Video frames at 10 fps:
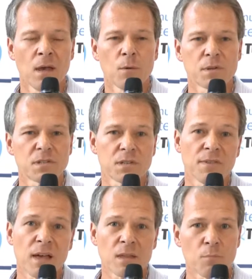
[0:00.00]
which is a
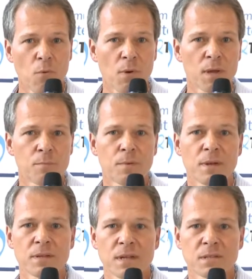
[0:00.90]
valid point,
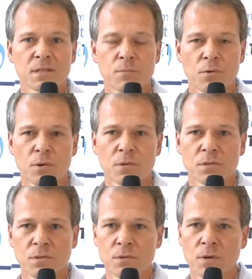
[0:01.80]
but it's important
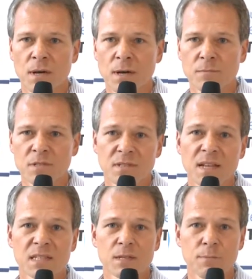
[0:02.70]
to, since
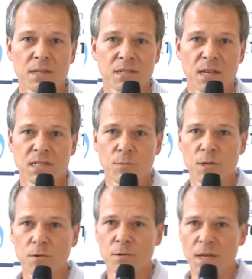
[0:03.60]
that's the best test that we
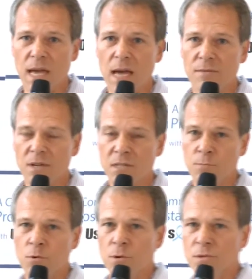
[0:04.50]
currently have, it is
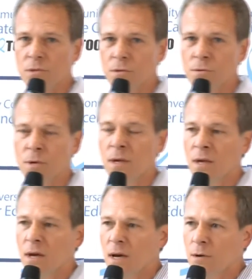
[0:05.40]
important to
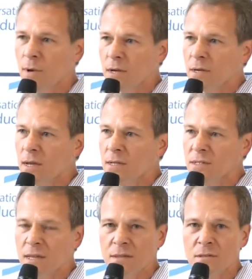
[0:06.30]
recognize
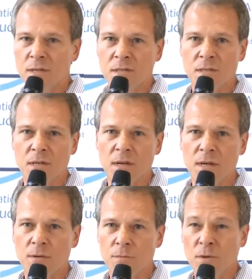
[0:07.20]
that it's
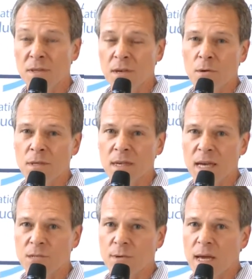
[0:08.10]
really the only
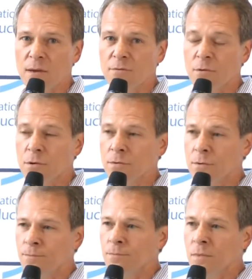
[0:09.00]
gauge we have for
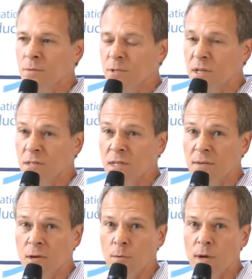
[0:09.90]
potentially
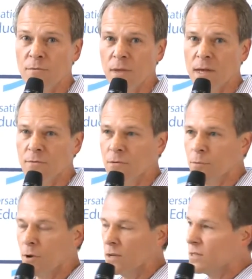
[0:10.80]
giving a red flag for
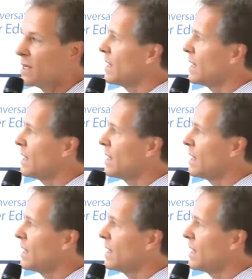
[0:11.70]
prostate